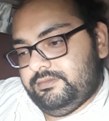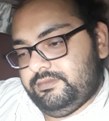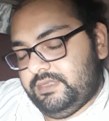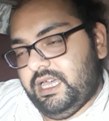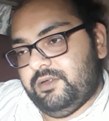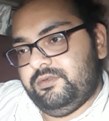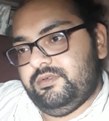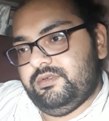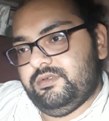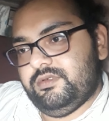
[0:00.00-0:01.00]
Now,
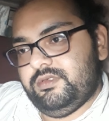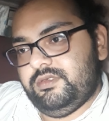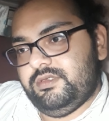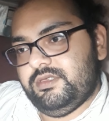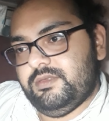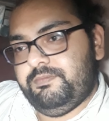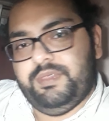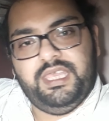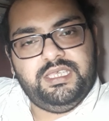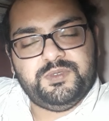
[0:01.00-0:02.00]

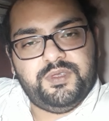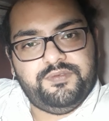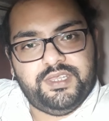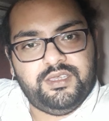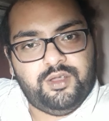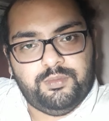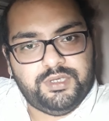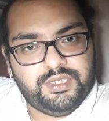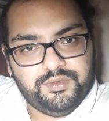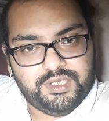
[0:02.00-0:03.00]
plagues were very
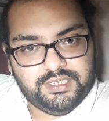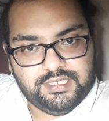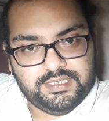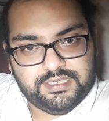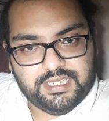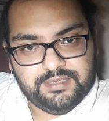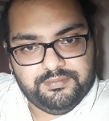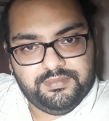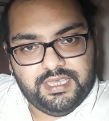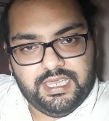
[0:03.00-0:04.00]
common during this
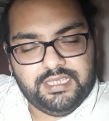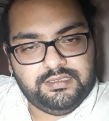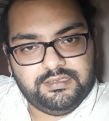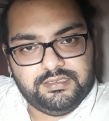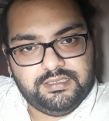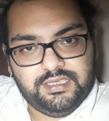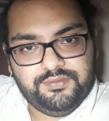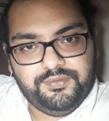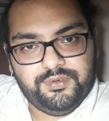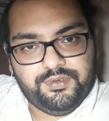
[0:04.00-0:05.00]
time, and
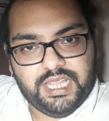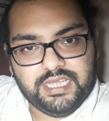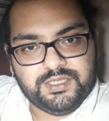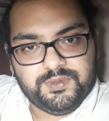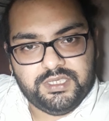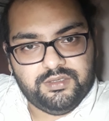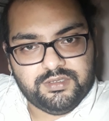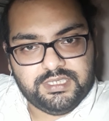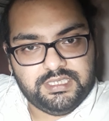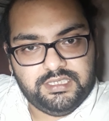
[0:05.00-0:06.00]
therefore rats were
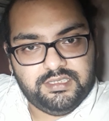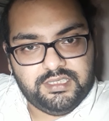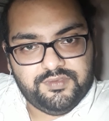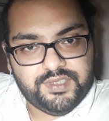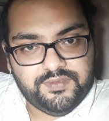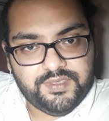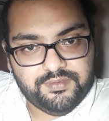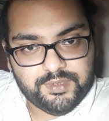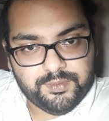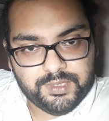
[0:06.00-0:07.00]
not seen in a very
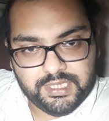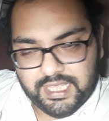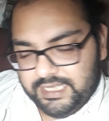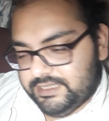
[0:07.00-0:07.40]
favorable light.